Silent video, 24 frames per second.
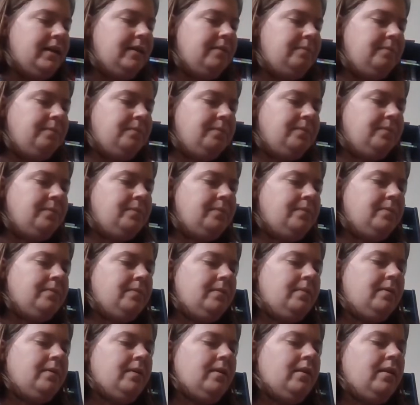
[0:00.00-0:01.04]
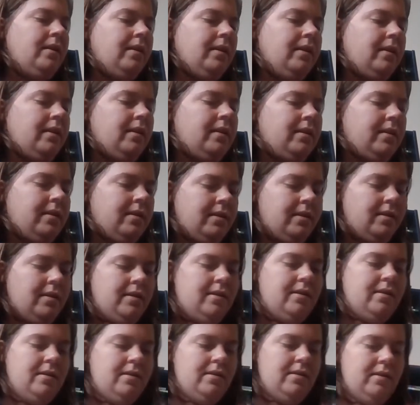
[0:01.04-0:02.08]

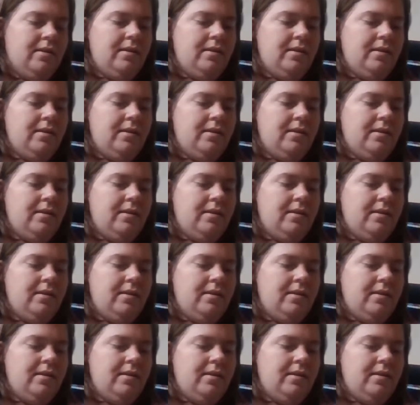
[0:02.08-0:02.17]
No one is speaking in this clip.